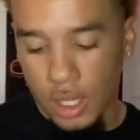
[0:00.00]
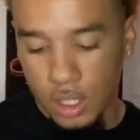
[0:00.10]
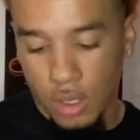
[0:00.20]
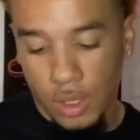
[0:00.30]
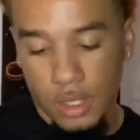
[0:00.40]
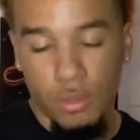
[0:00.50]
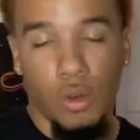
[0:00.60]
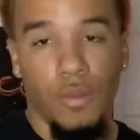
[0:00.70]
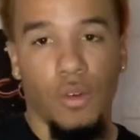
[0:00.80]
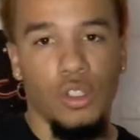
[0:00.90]
You know, get some
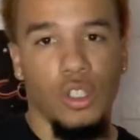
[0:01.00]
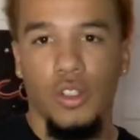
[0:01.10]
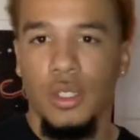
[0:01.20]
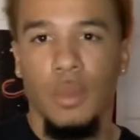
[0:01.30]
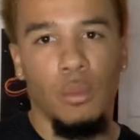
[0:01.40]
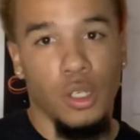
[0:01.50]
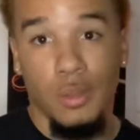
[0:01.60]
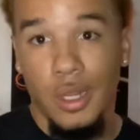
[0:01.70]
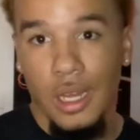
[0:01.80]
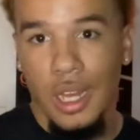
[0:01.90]
Jordan 4s. You can dress them up, dress them
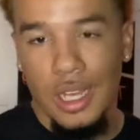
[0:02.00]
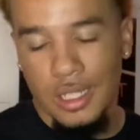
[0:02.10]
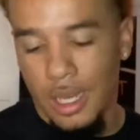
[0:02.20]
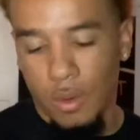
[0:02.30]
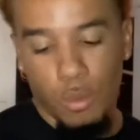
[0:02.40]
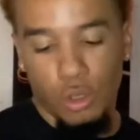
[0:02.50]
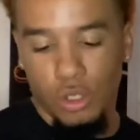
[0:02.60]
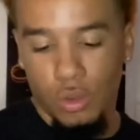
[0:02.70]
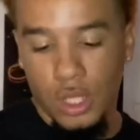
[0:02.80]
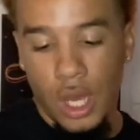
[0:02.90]
down. Like I said, with most
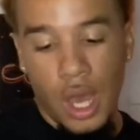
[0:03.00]
shoes.